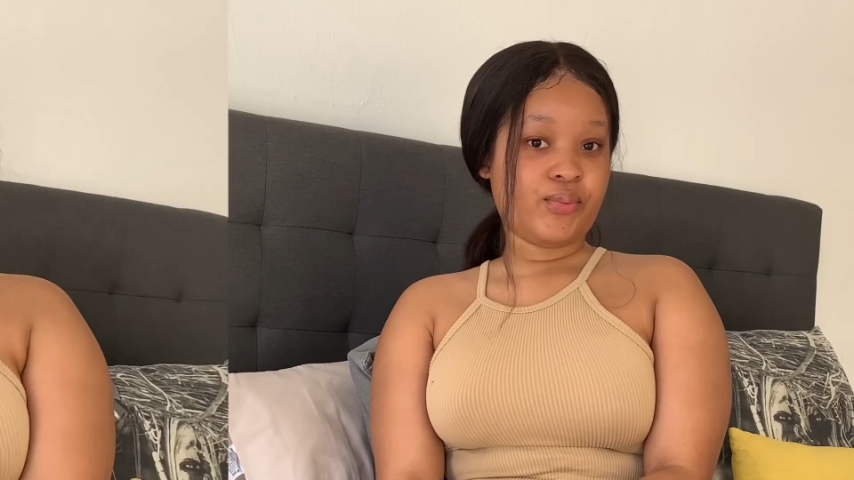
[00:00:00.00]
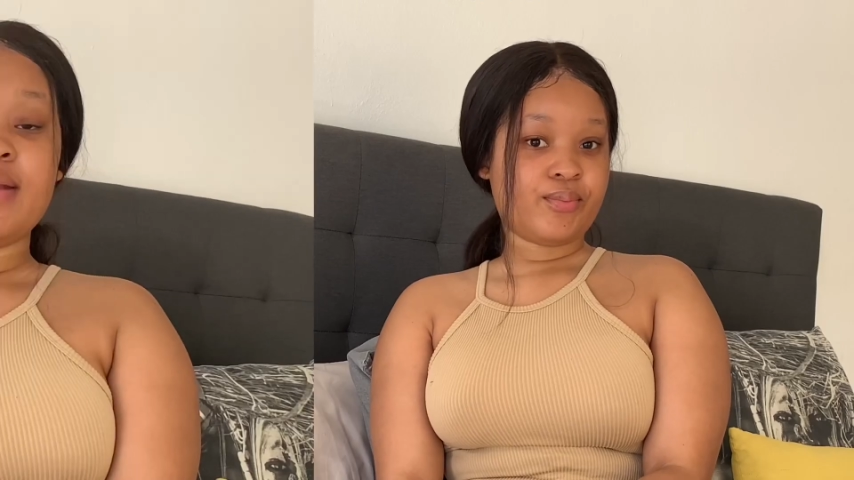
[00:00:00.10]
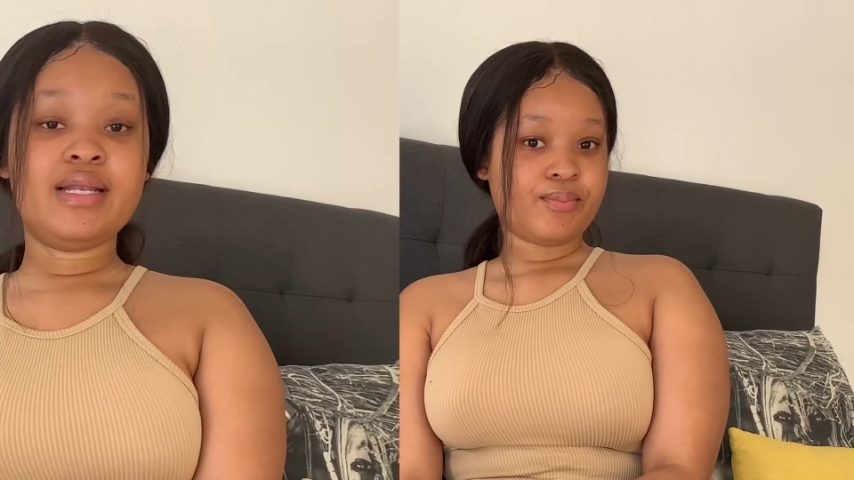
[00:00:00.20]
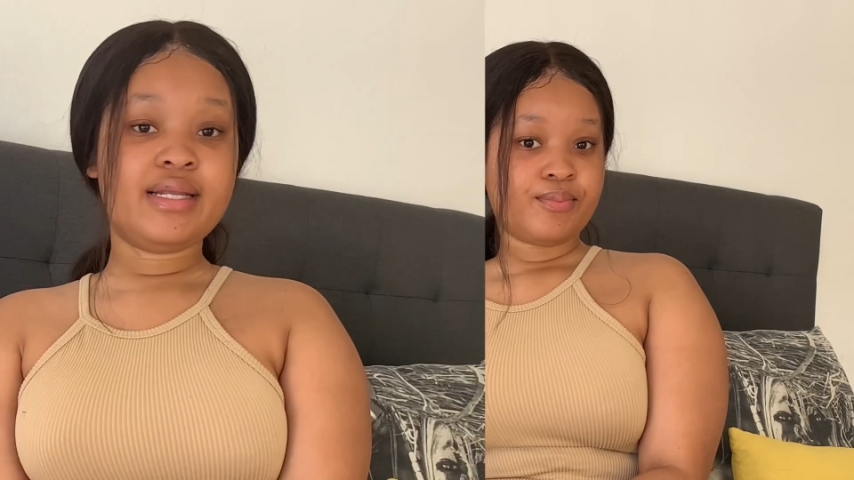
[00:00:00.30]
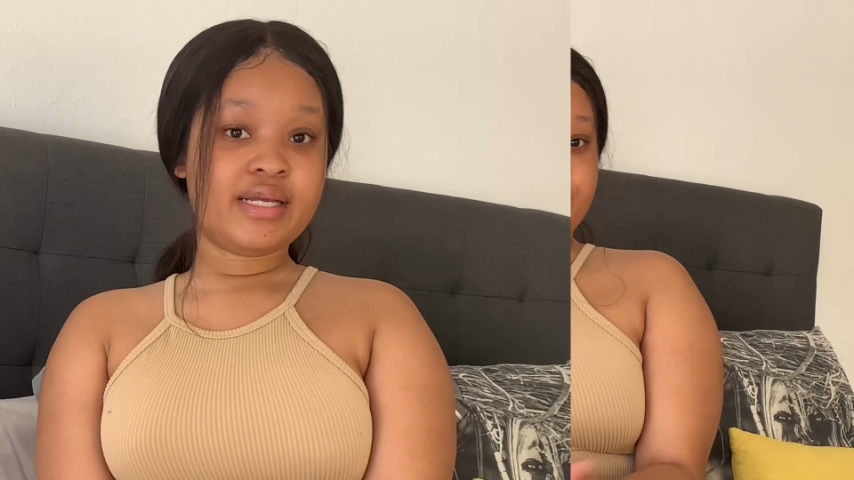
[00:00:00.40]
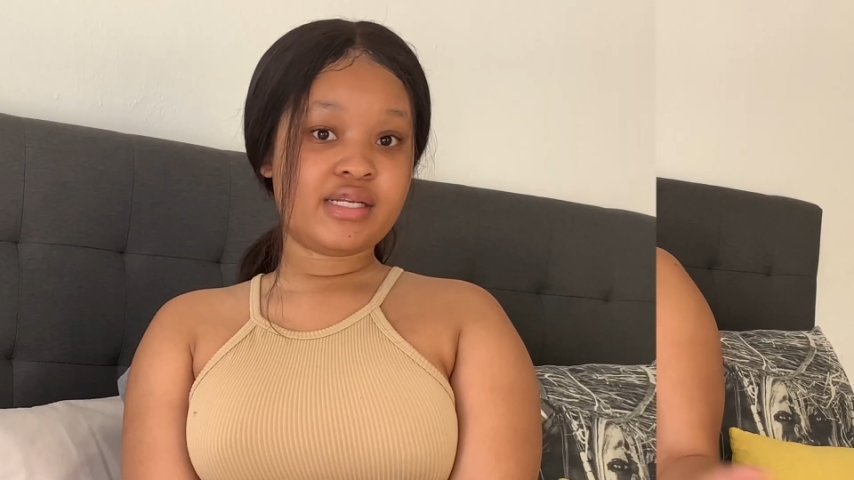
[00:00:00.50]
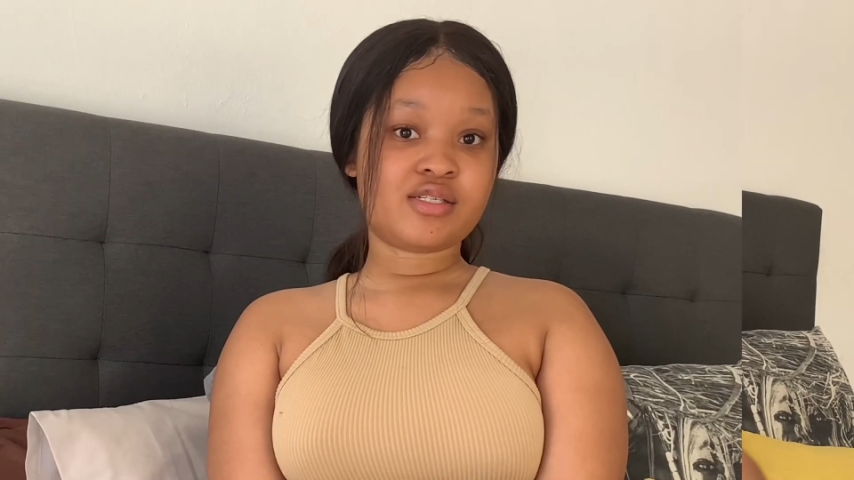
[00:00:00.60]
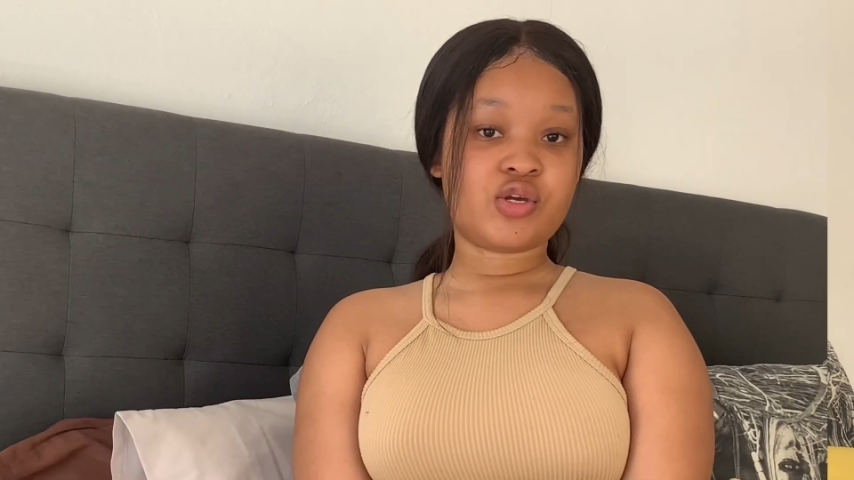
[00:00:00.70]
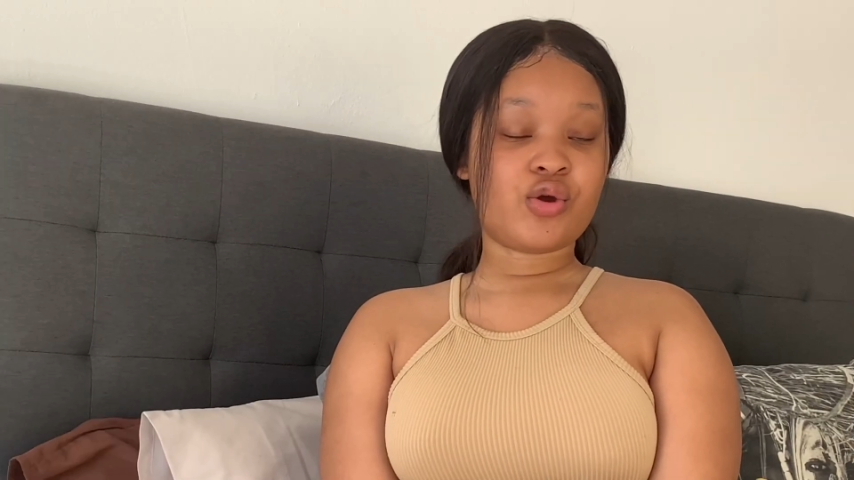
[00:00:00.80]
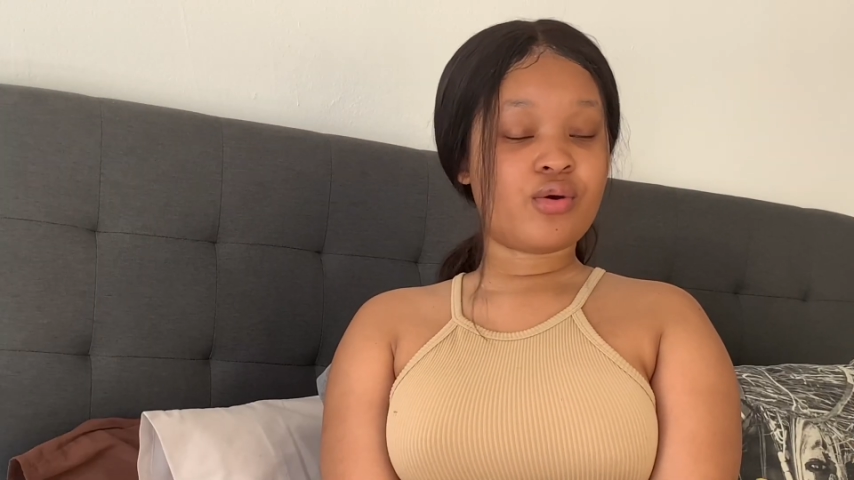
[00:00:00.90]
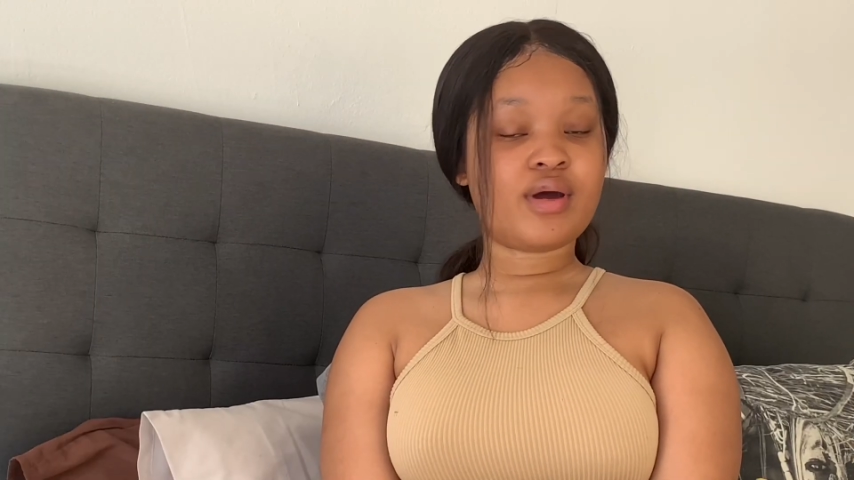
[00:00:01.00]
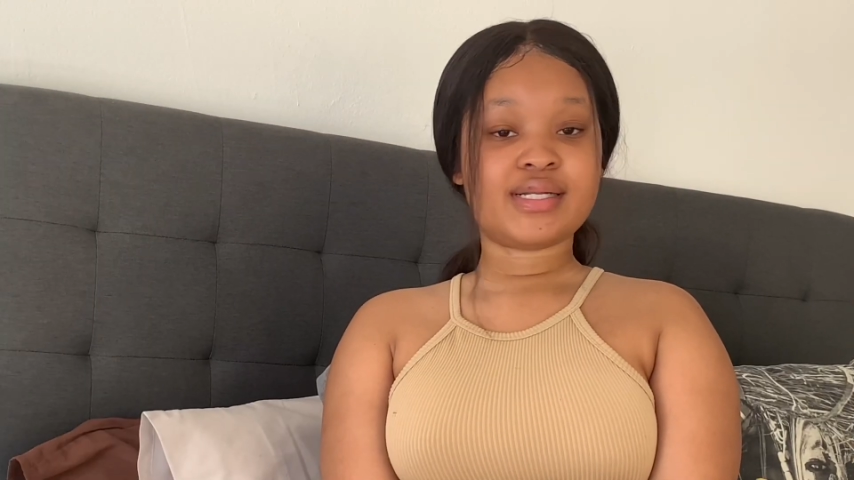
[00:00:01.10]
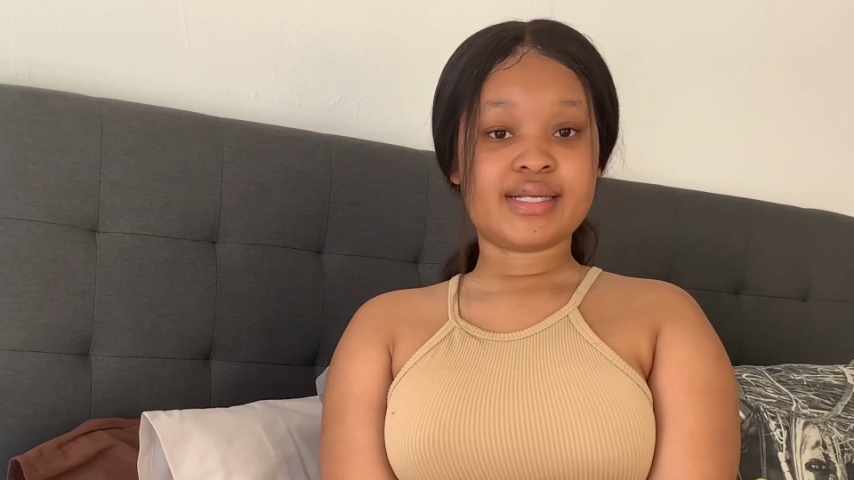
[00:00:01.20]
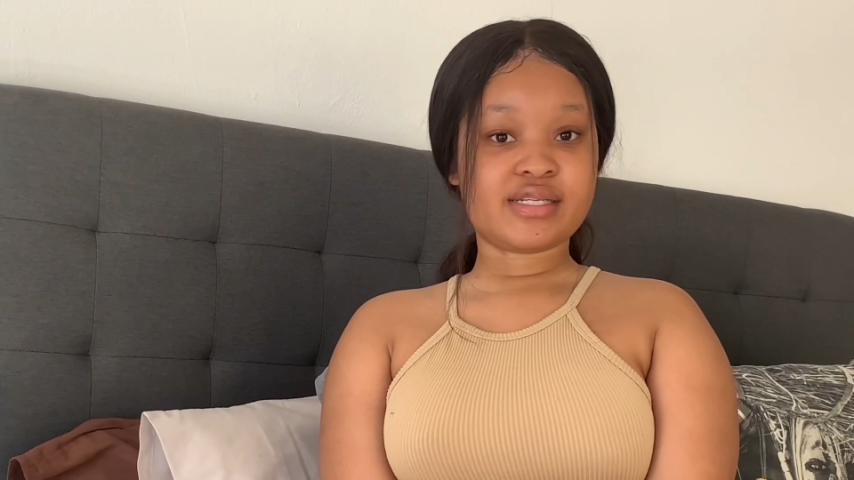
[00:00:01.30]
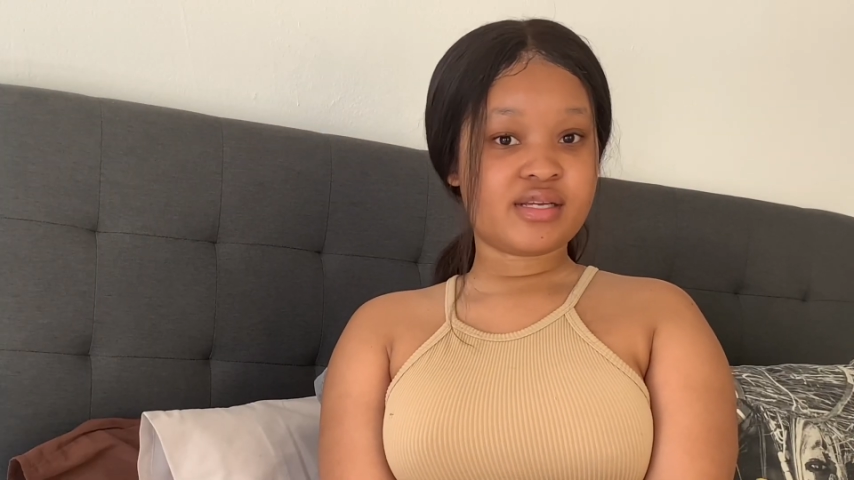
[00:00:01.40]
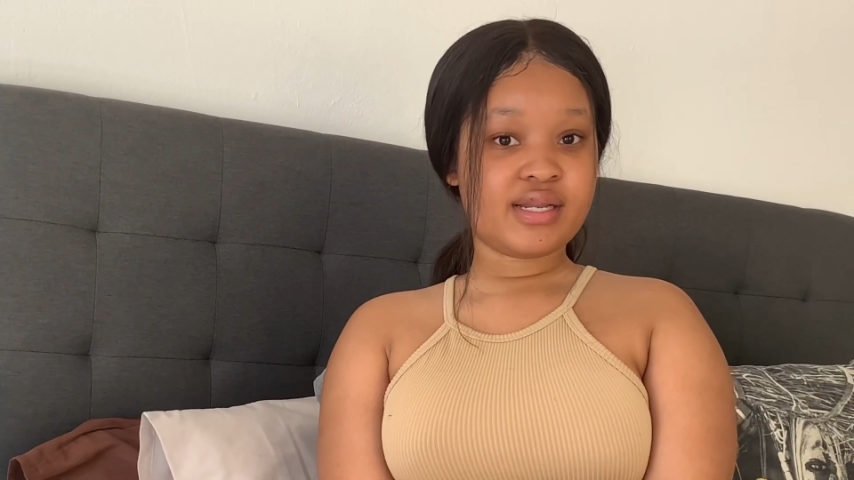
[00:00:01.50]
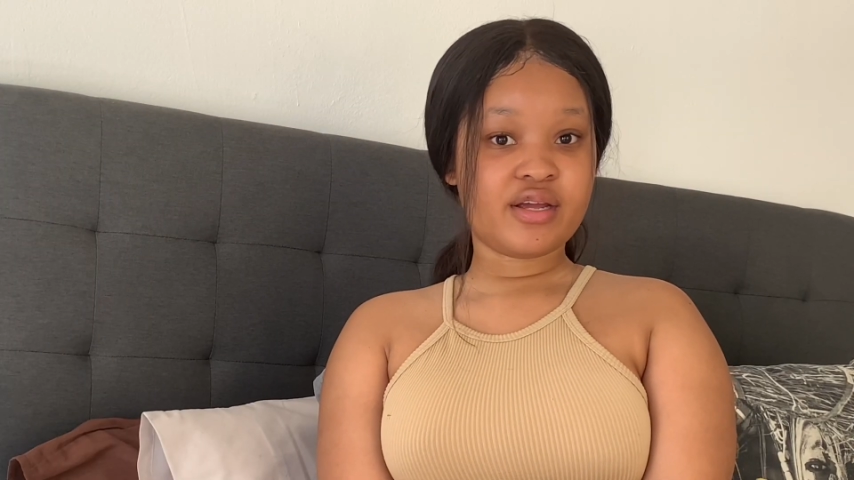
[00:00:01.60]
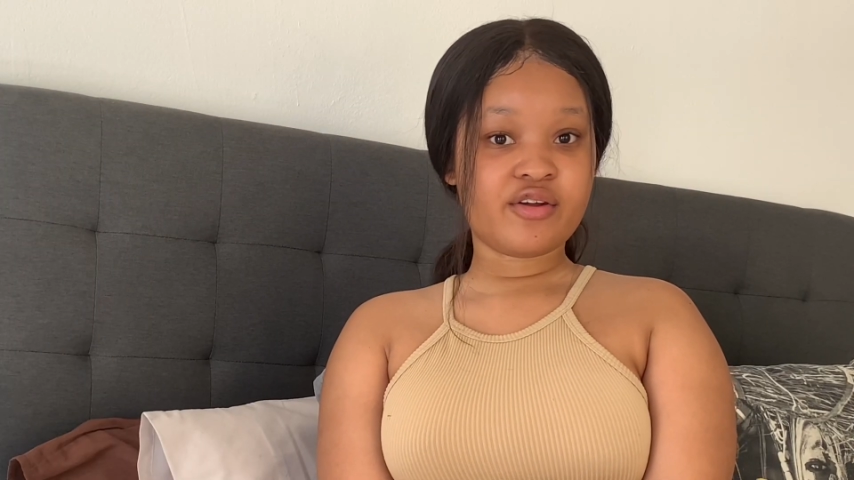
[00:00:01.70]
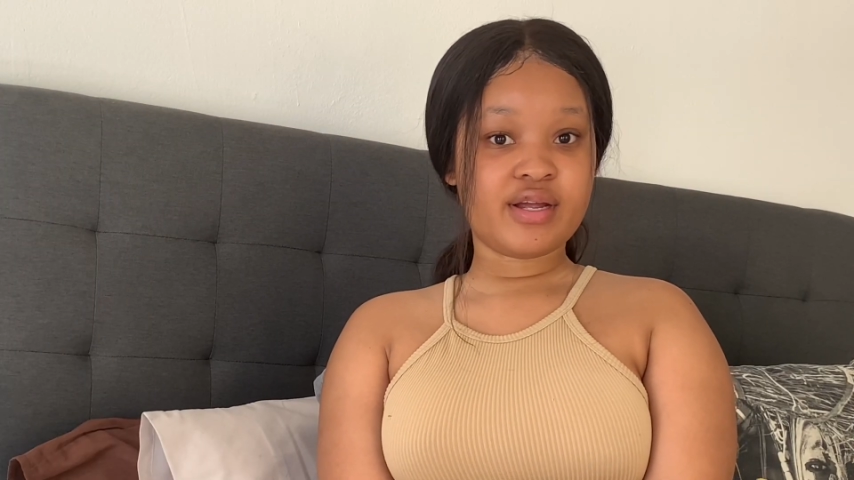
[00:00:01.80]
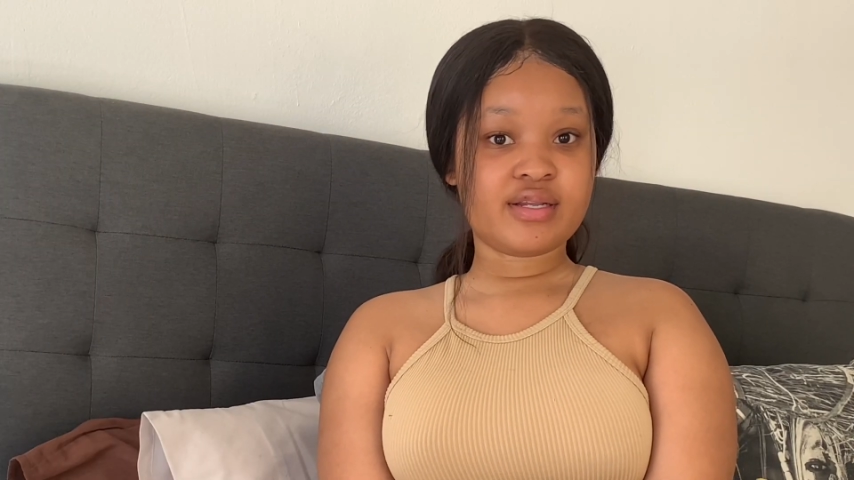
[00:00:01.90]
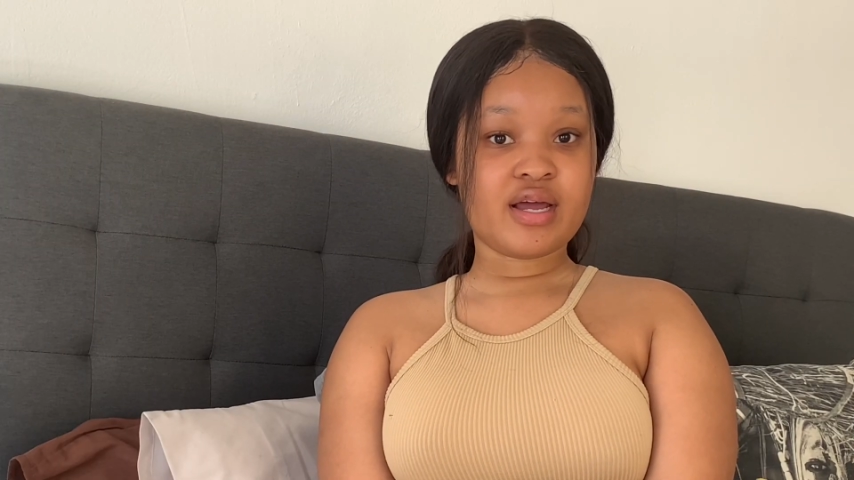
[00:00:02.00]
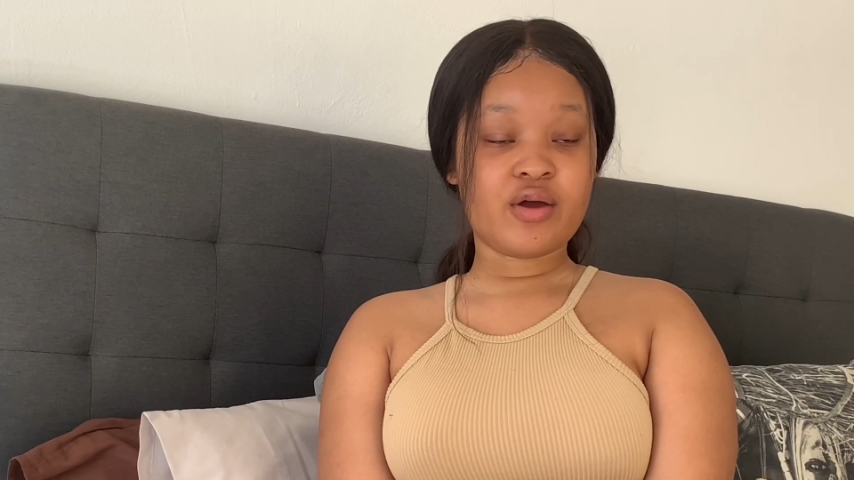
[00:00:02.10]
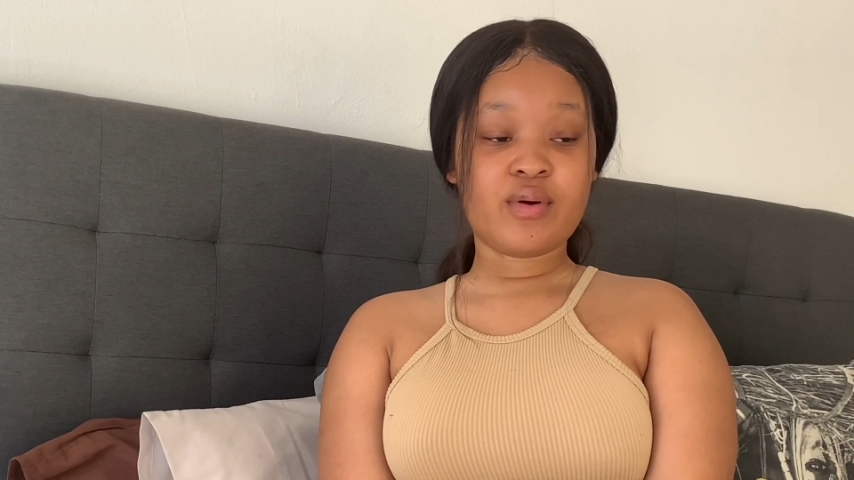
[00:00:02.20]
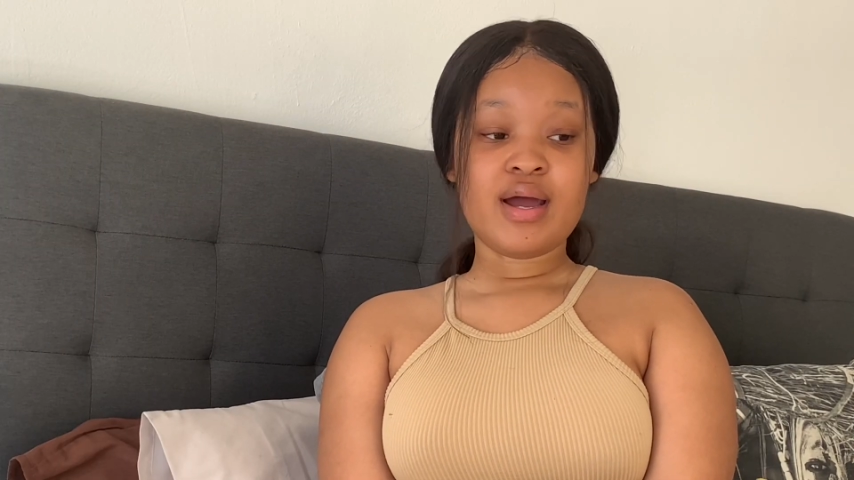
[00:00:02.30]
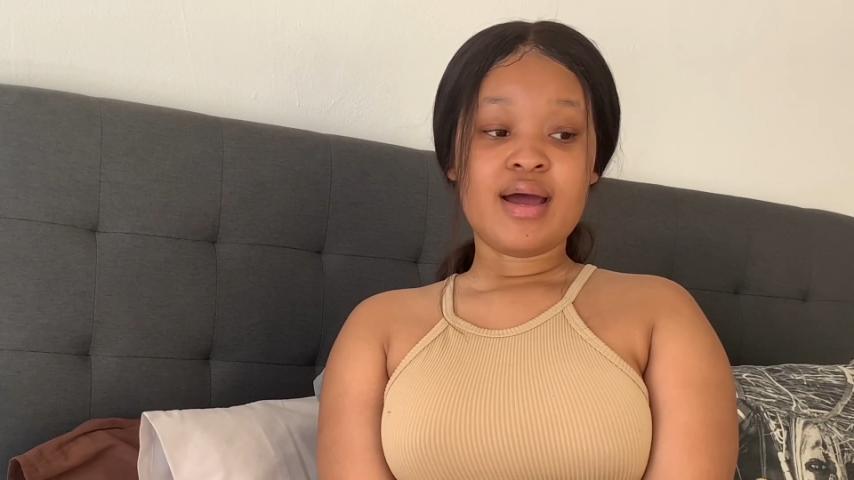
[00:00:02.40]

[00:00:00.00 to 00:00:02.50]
Please go on DigsConnect right now.